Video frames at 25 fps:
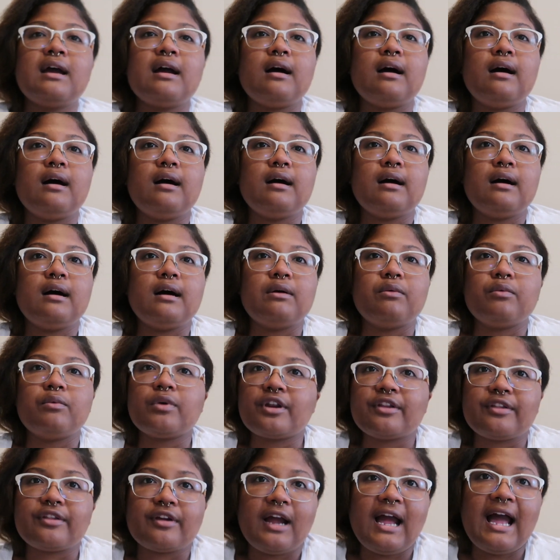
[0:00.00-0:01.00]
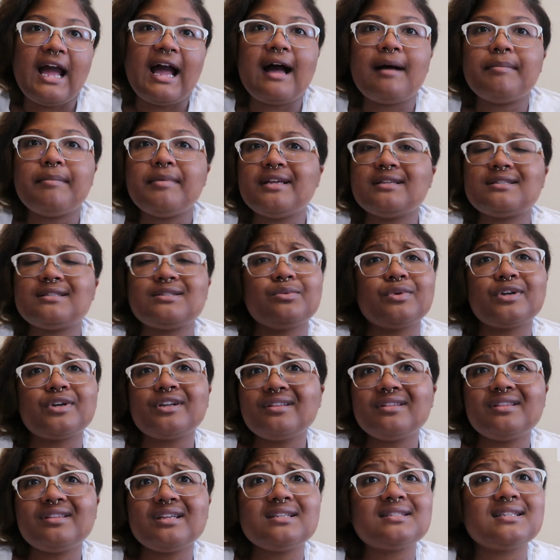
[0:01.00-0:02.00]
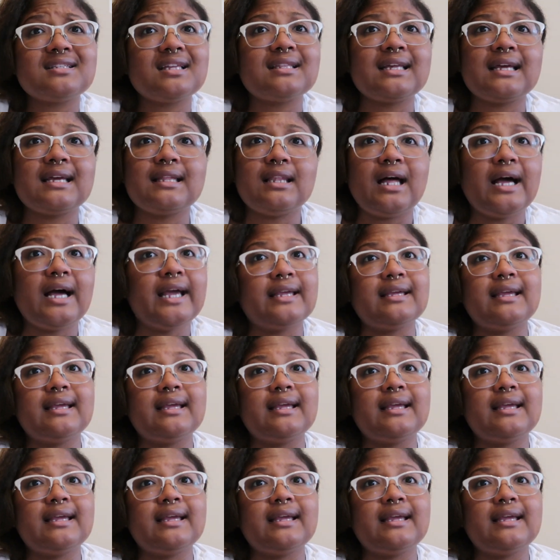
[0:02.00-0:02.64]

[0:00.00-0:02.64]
what are their habits, what are the things that they like.